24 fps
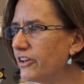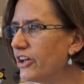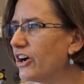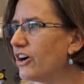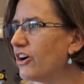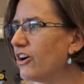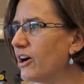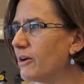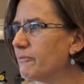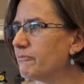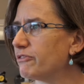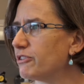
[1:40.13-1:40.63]
you? No,
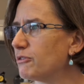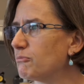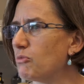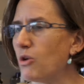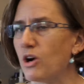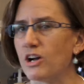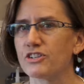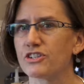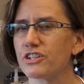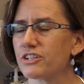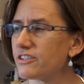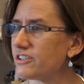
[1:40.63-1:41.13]
I'm from
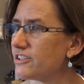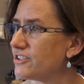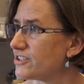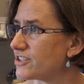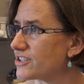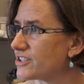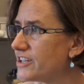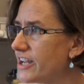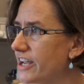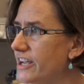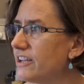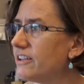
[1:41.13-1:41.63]
Washington
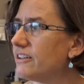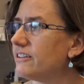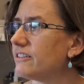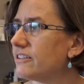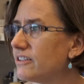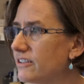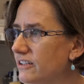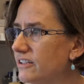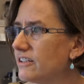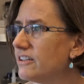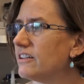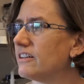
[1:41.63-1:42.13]
State.
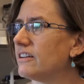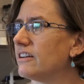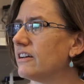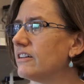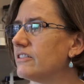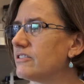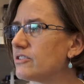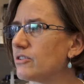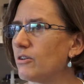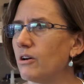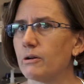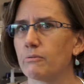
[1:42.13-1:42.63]
Ah.
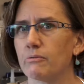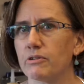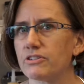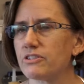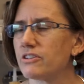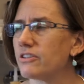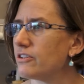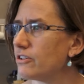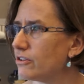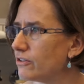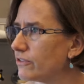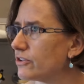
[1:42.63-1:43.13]
And so I went
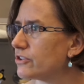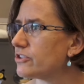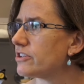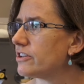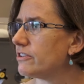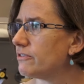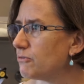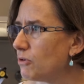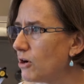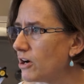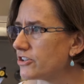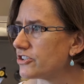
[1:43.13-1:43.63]
to the
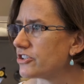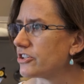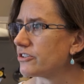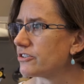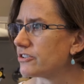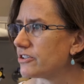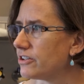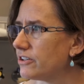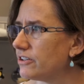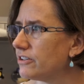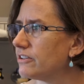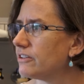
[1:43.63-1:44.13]
University of
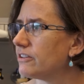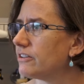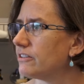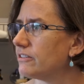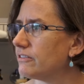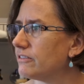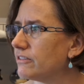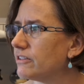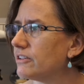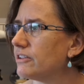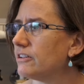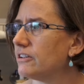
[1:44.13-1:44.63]

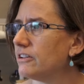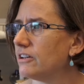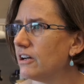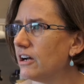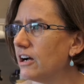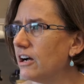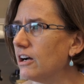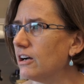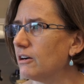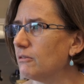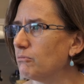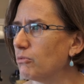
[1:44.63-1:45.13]
Washington
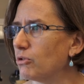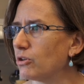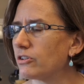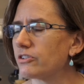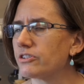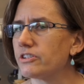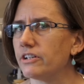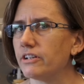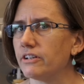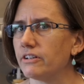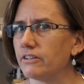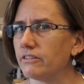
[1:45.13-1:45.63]
and
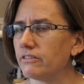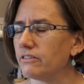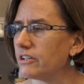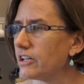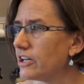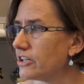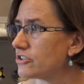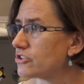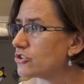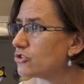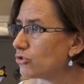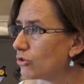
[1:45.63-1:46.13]
worked in
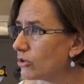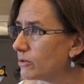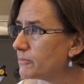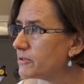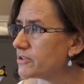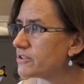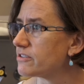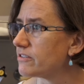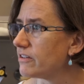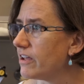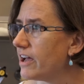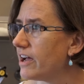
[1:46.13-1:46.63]
Gus
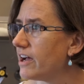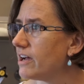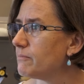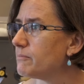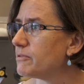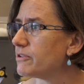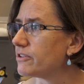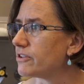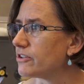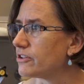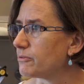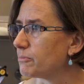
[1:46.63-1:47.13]
Dorman's
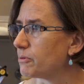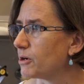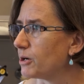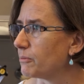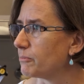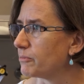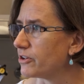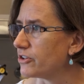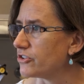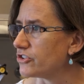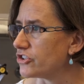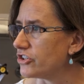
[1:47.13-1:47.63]
lab in the
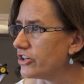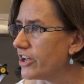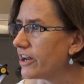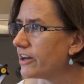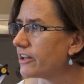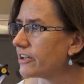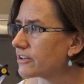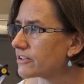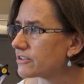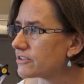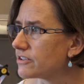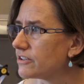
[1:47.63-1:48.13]
Department of
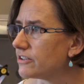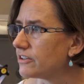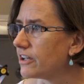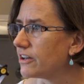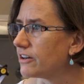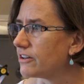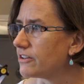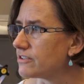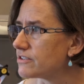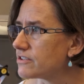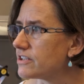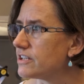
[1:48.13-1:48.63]
Genetics, and
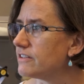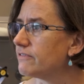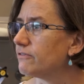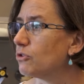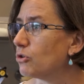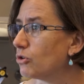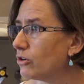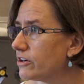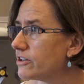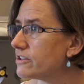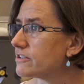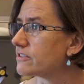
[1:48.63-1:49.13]
then in Steve
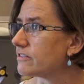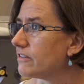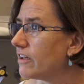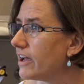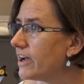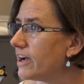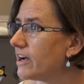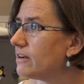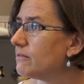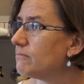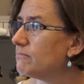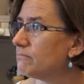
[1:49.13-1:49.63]
Lurie's
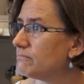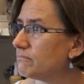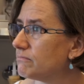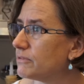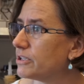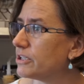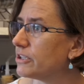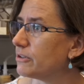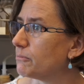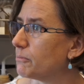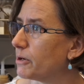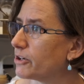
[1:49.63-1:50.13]
lab
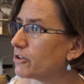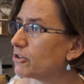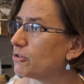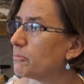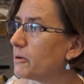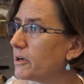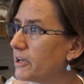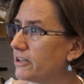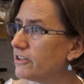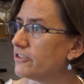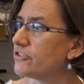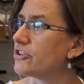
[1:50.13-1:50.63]
in the
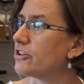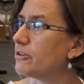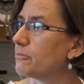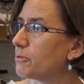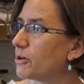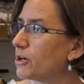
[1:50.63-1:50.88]
microbiology